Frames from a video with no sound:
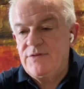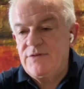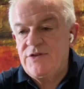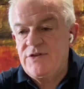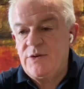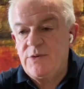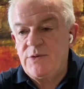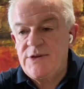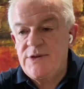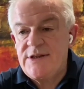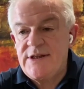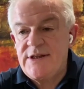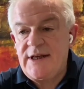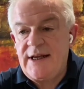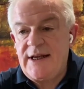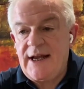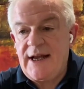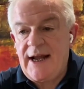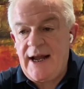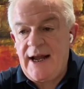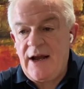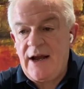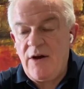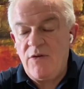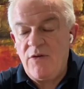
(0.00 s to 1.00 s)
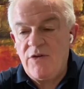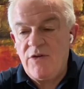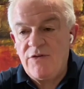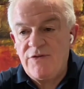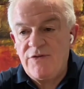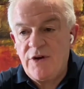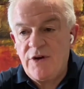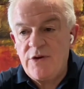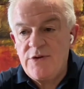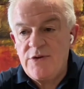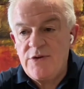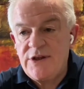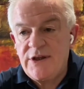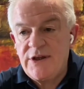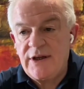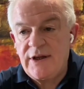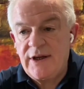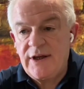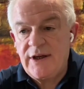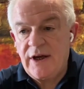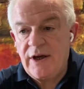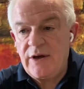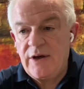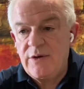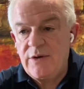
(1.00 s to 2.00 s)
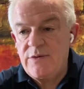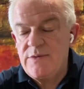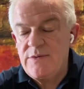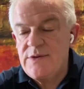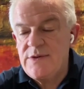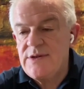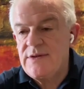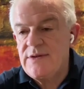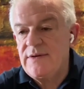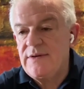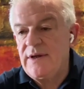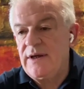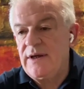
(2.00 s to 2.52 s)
So we'll see how the voting goes.